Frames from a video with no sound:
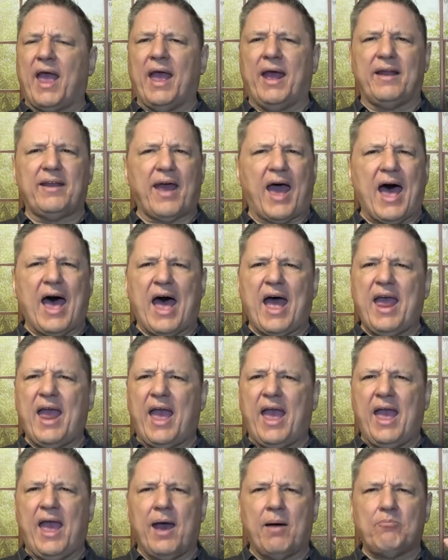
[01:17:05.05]
and
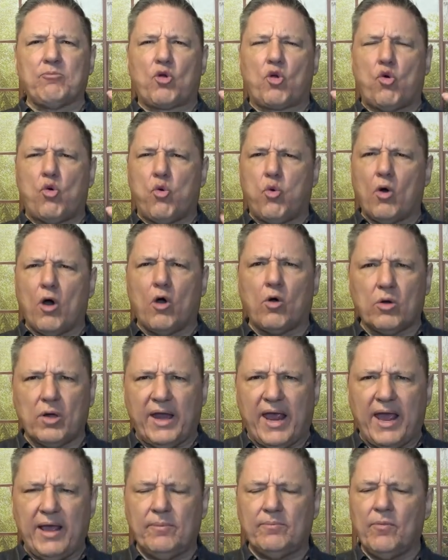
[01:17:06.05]
I am
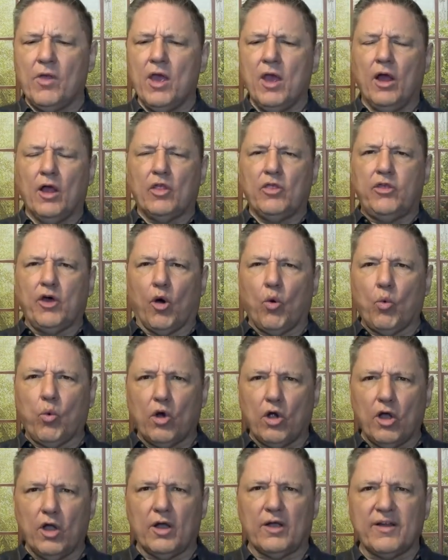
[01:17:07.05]
quoting the
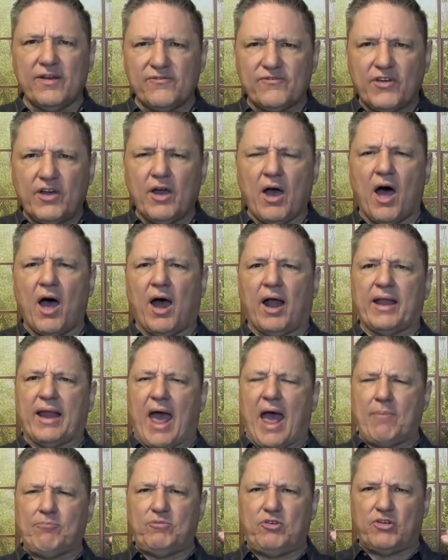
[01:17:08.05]
Word of God.
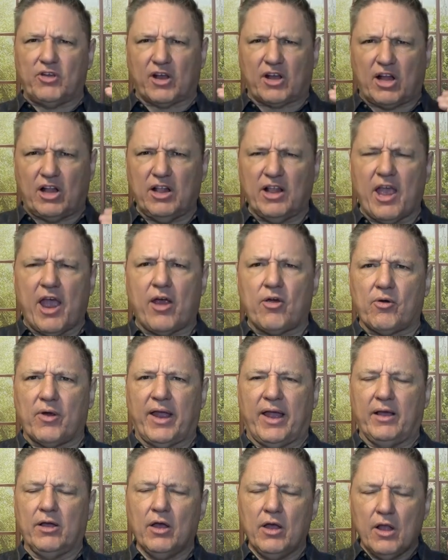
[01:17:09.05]
I'm
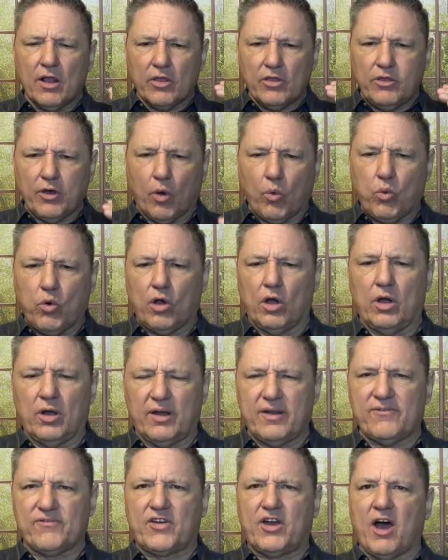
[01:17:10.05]
declaring the
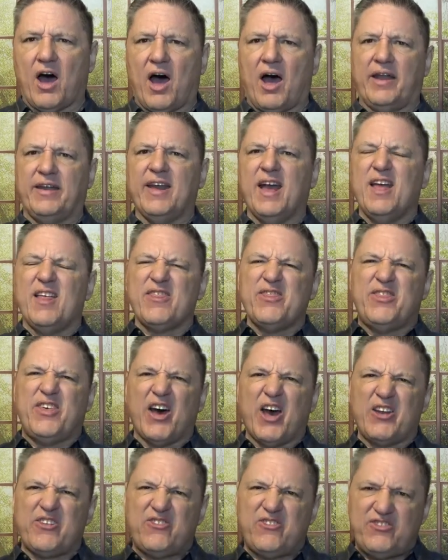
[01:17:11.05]
Word of God.
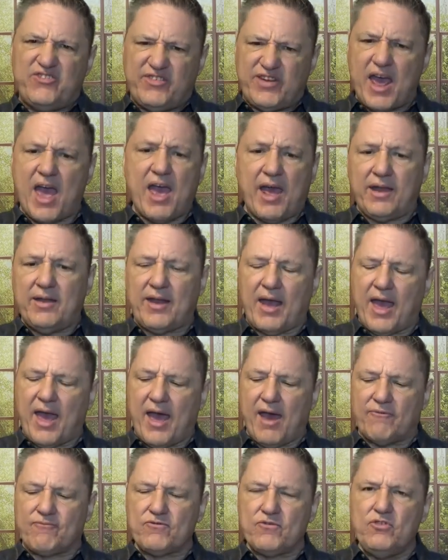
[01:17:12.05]
The dead
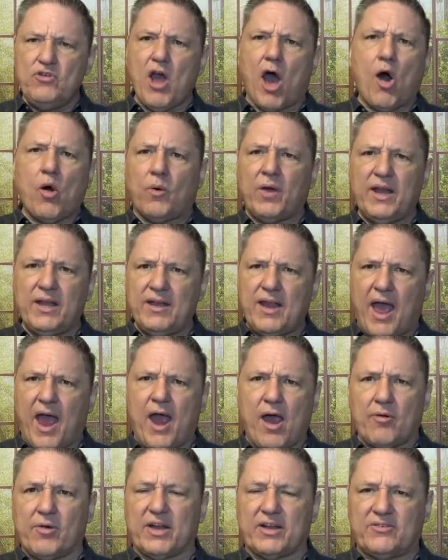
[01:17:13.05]
have no
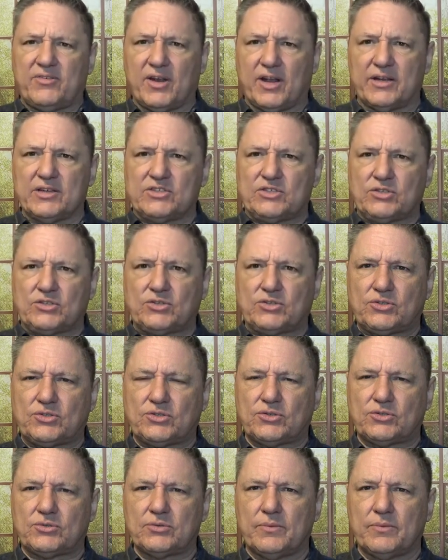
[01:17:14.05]
inheritance.